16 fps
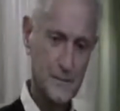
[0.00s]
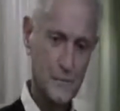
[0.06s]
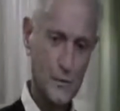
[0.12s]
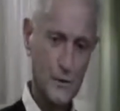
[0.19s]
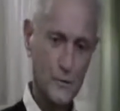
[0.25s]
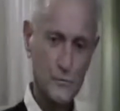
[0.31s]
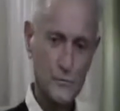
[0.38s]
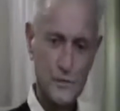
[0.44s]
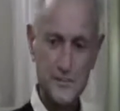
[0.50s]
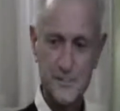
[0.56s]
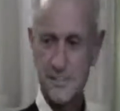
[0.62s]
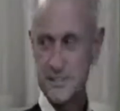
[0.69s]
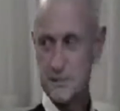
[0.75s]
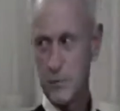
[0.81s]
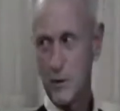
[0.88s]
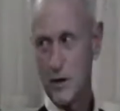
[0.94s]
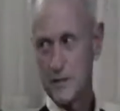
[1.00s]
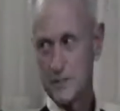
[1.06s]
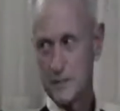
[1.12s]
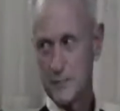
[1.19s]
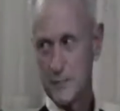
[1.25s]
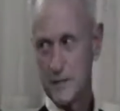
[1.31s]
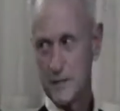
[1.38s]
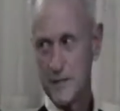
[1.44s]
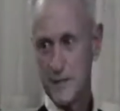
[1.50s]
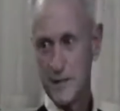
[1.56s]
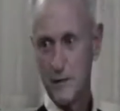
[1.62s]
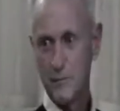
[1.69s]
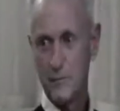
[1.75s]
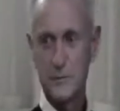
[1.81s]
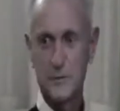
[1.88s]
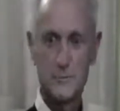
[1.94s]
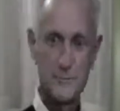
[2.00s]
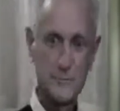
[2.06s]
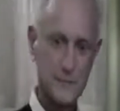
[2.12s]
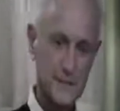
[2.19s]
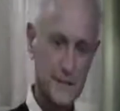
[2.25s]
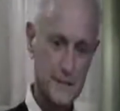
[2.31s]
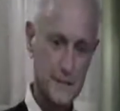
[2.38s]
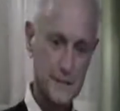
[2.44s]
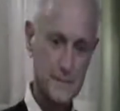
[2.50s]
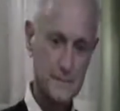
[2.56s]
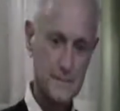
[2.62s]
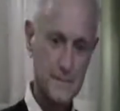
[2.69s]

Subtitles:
well, could this possibly help me?